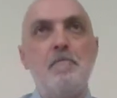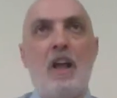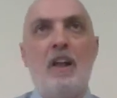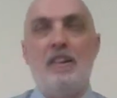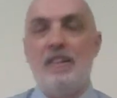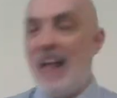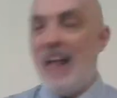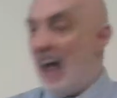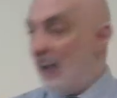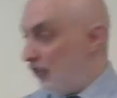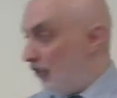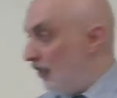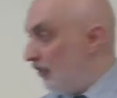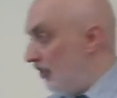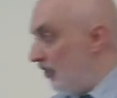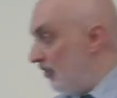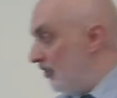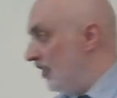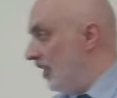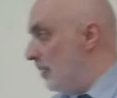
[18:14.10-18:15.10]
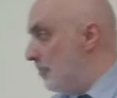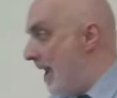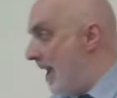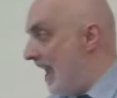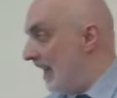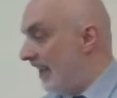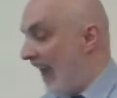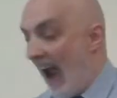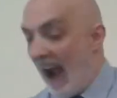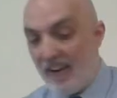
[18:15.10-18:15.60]
Lazarus isn't the
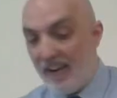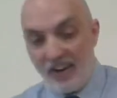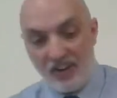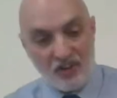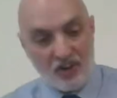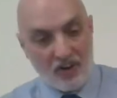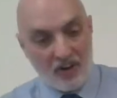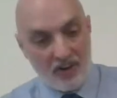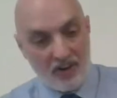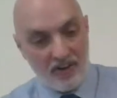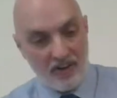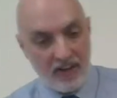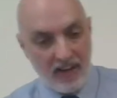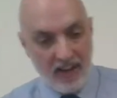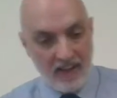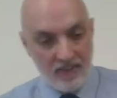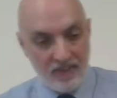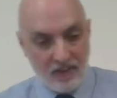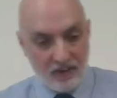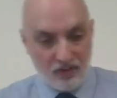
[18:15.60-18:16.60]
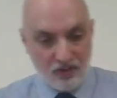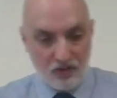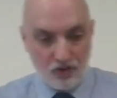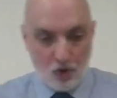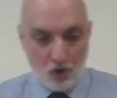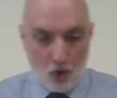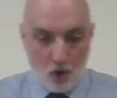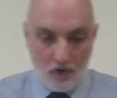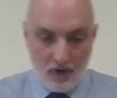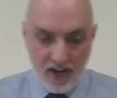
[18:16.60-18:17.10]
main character in the
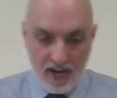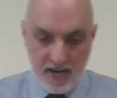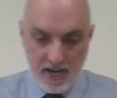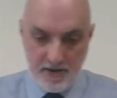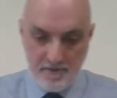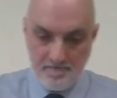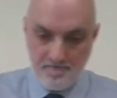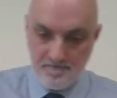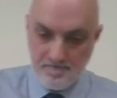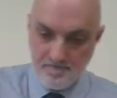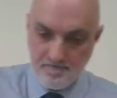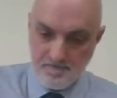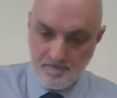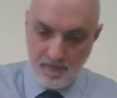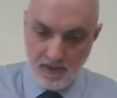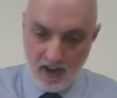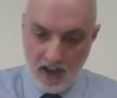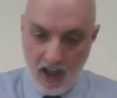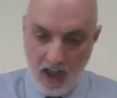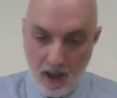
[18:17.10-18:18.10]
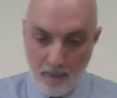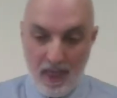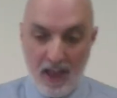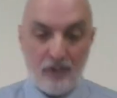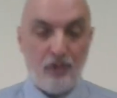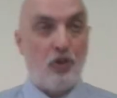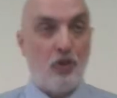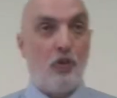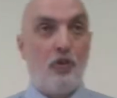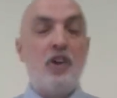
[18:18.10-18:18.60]
story.
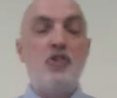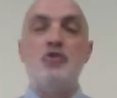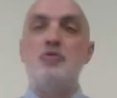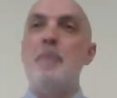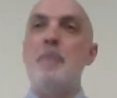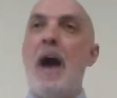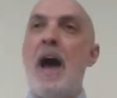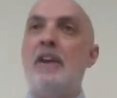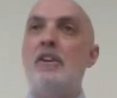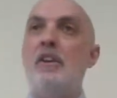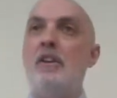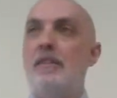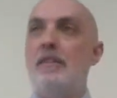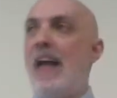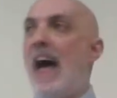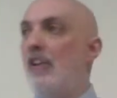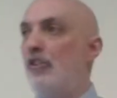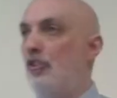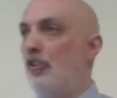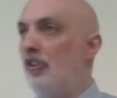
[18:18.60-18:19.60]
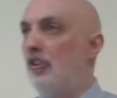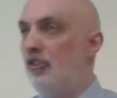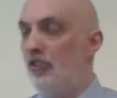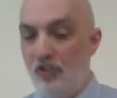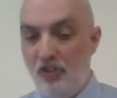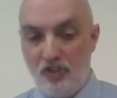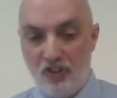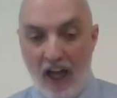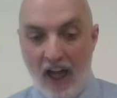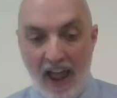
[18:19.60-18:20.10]
That's the rich man. Lazarus
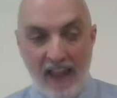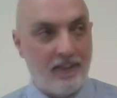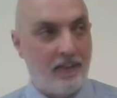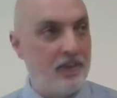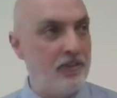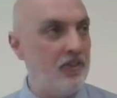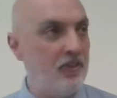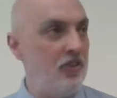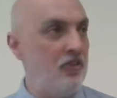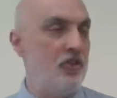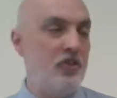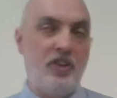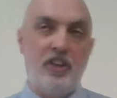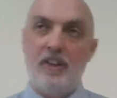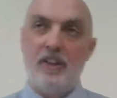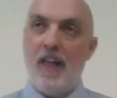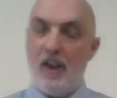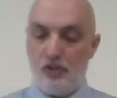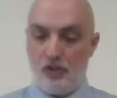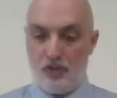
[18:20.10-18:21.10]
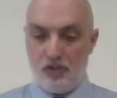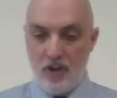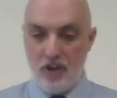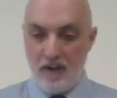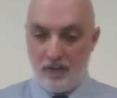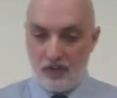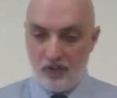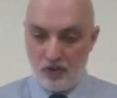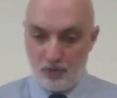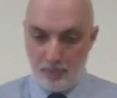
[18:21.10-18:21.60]
is silent, isn't he? Lazarus
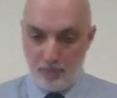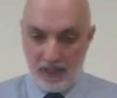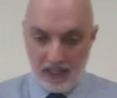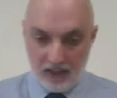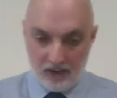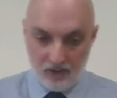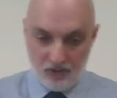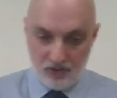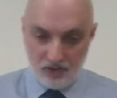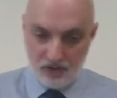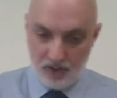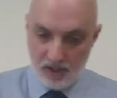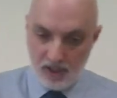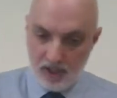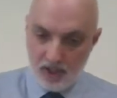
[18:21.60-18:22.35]
never speaks.